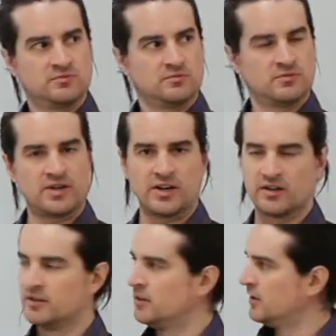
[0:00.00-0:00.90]

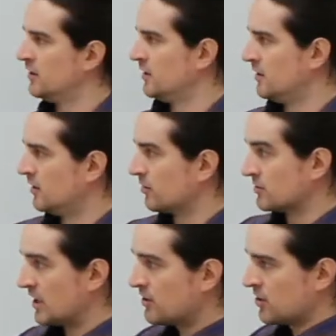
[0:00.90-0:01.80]
where we'll
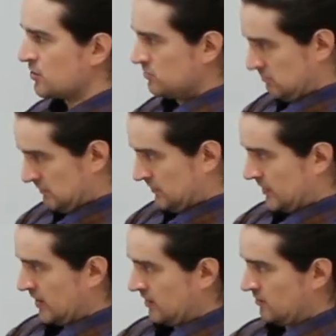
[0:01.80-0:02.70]
tell you,
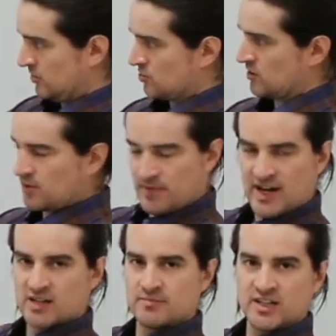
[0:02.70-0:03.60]
and this will come
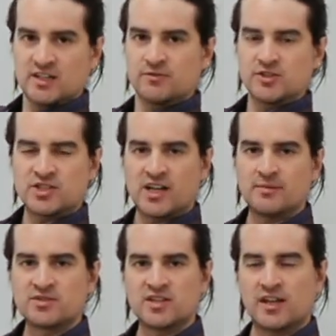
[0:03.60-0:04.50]
back many different
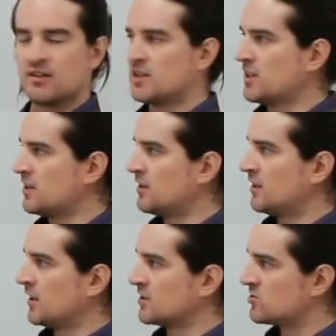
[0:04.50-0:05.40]
times, that the
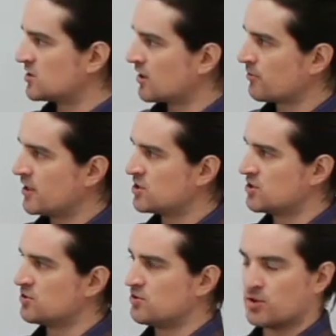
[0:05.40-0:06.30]

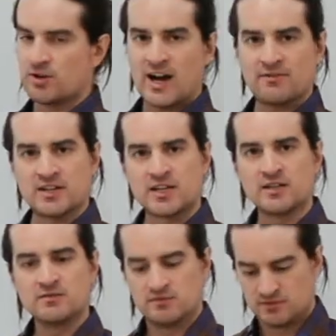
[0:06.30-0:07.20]
acceleration due to
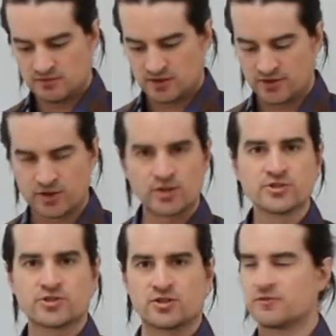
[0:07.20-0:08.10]
gravity on the
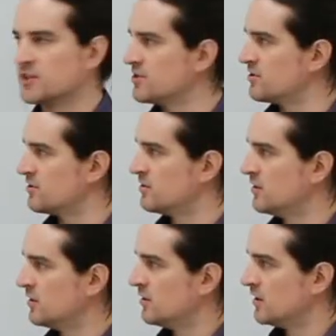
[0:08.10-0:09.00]
Earth's surface
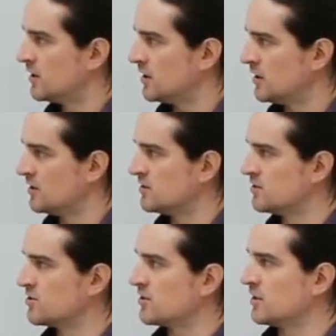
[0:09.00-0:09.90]

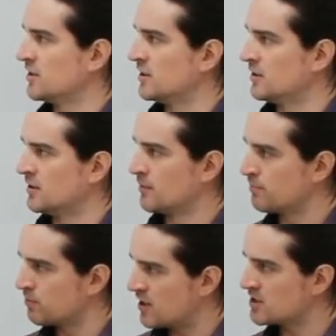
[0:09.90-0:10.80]
is
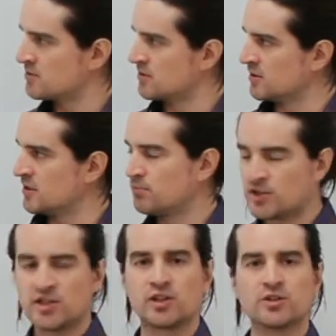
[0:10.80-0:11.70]
approximately
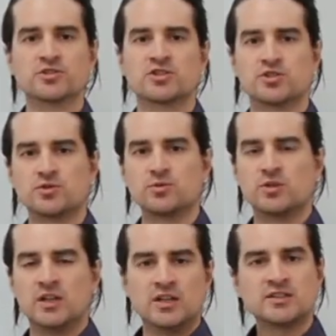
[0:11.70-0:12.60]
pretty close
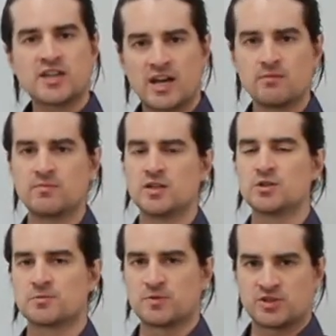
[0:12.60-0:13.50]
to 10
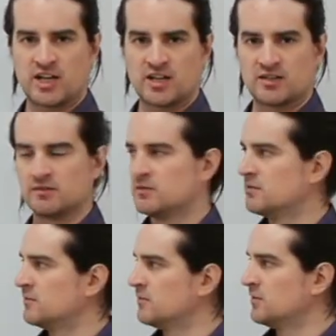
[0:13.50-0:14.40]
meters per second
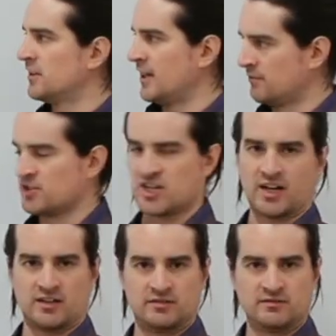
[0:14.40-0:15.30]
every second.